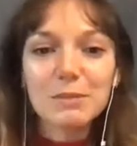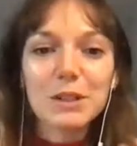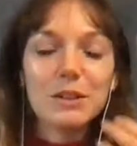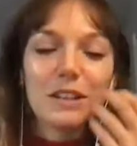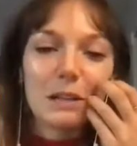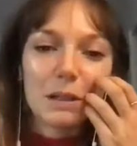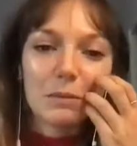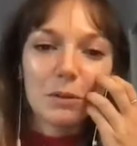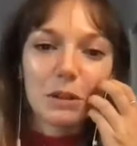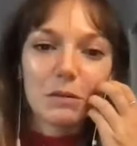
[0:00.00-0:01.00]
So you think
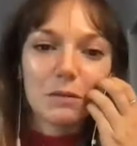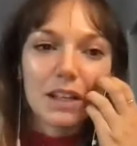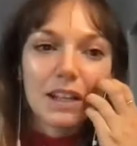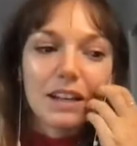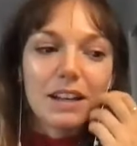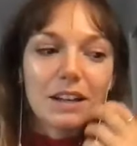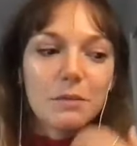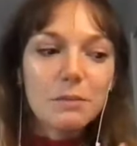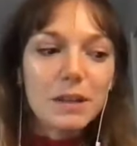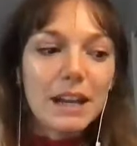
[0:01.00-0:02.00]
people would
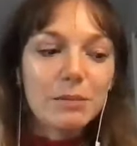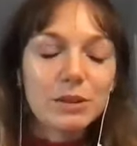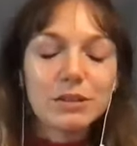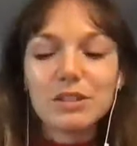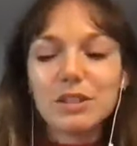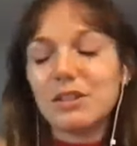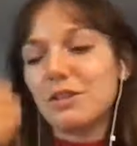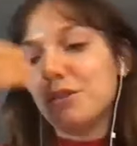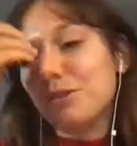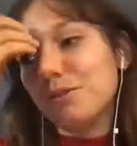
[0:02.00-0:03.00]
be able
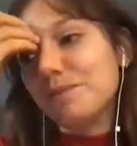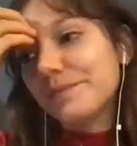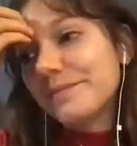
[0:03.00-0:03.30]
to